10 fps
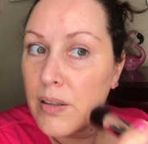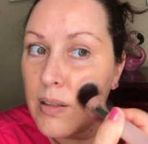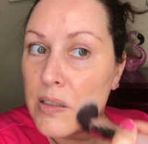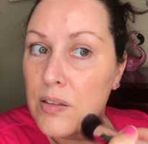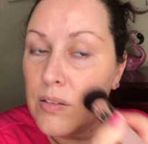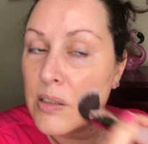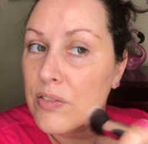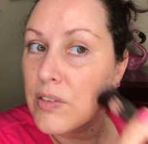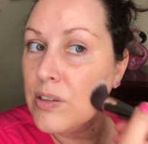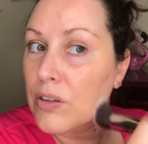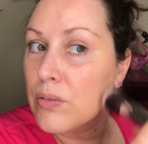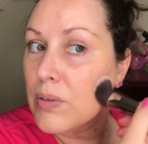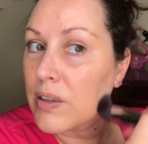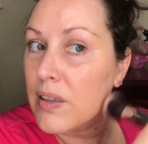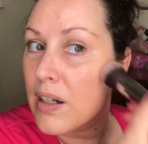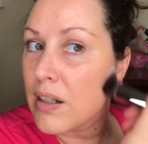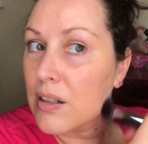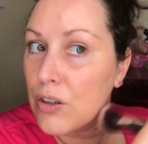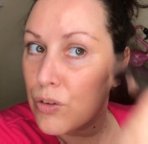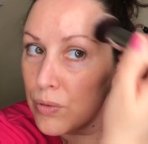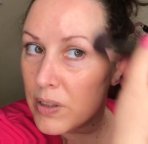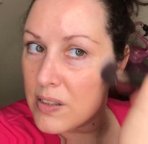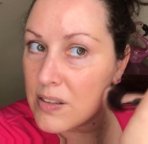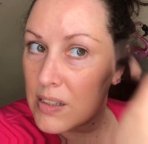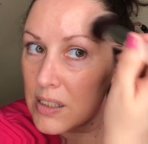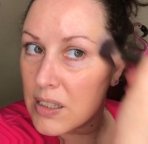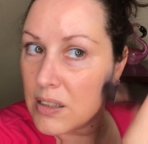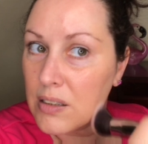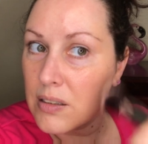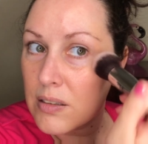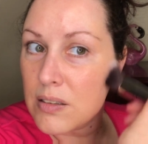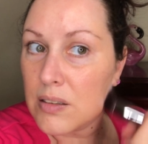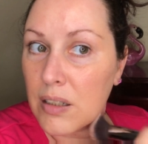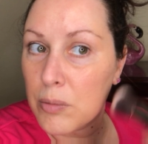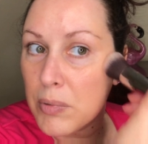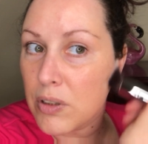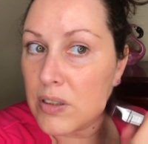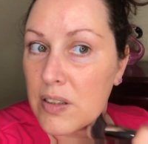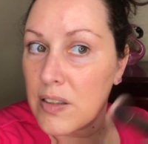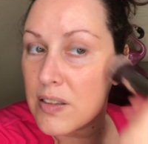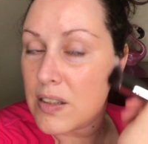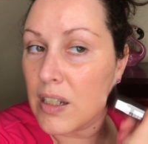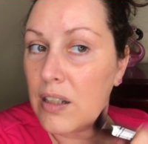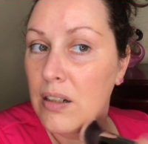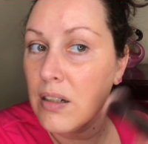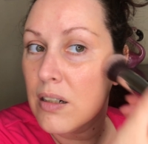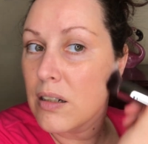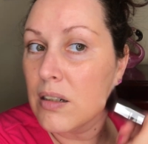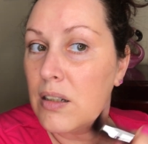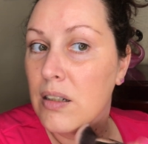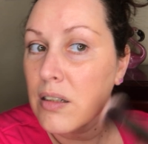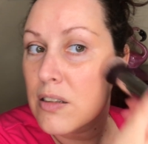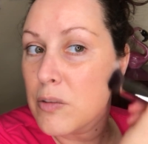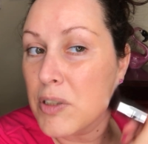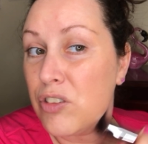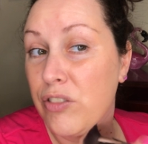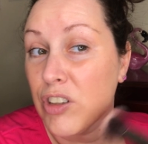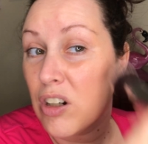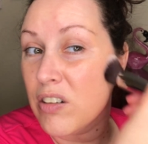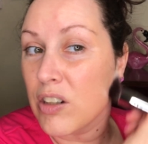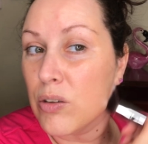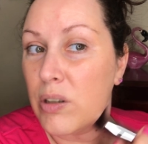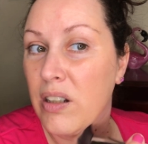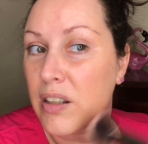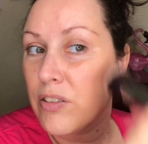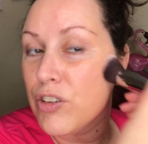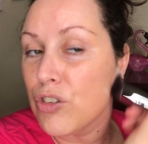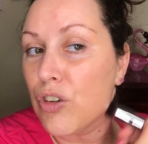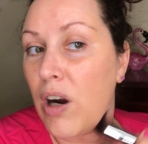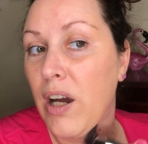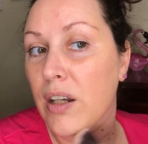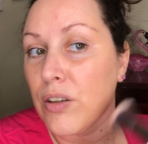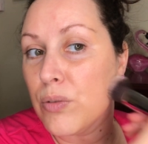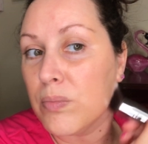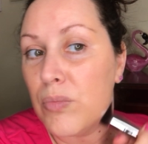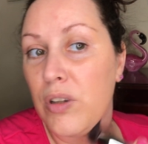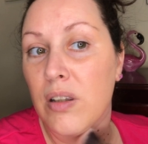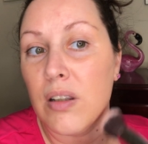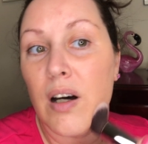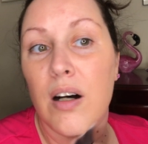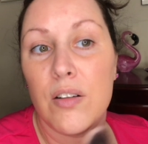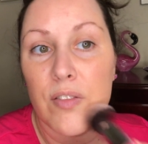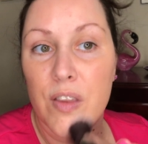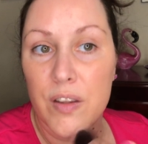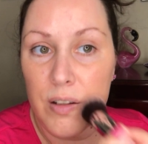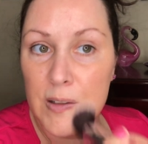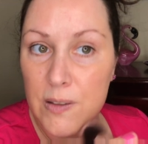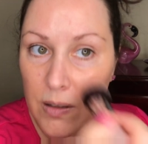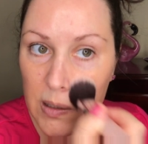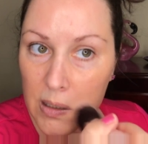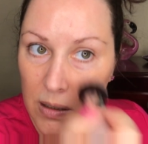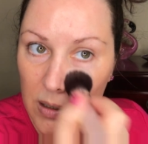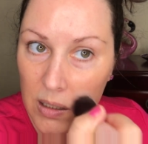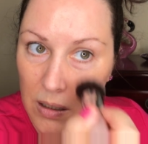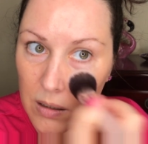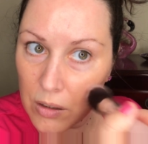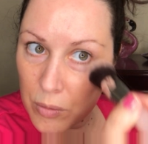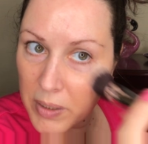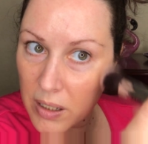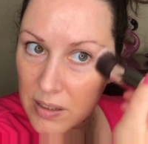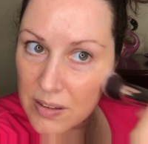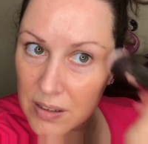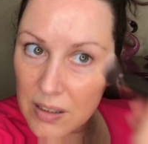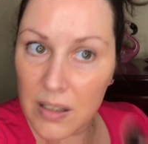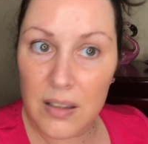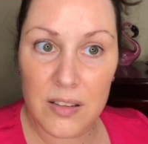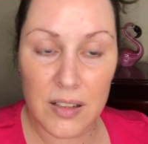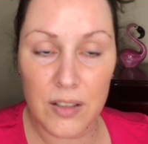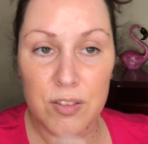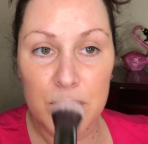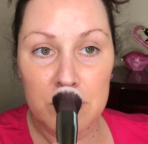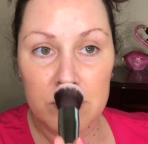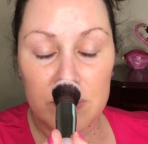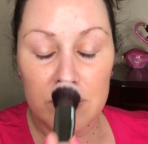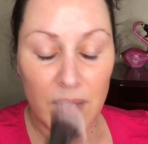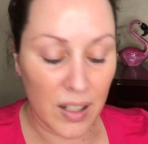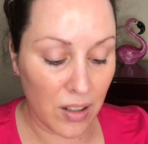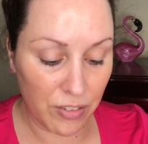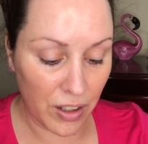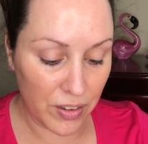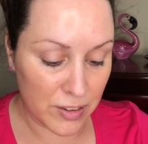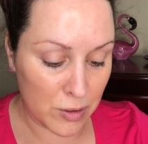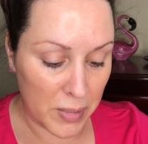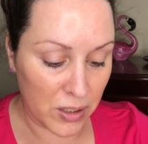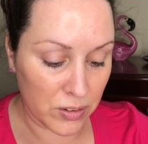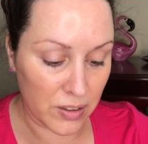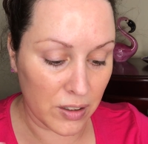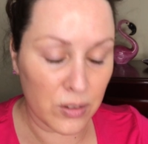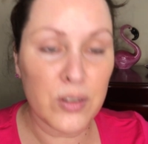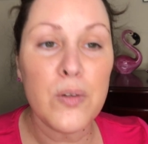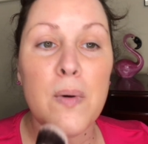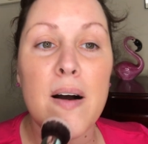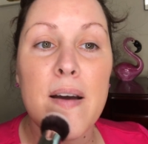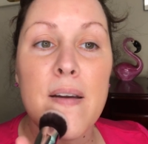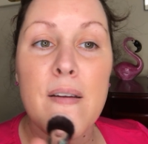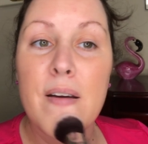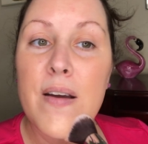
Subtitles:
Because you definitely don't want that greasy type look to the skin, especially if you're already oily. If you're dry, you would love the luminosity that this gives. I love how this smells. I don't know why.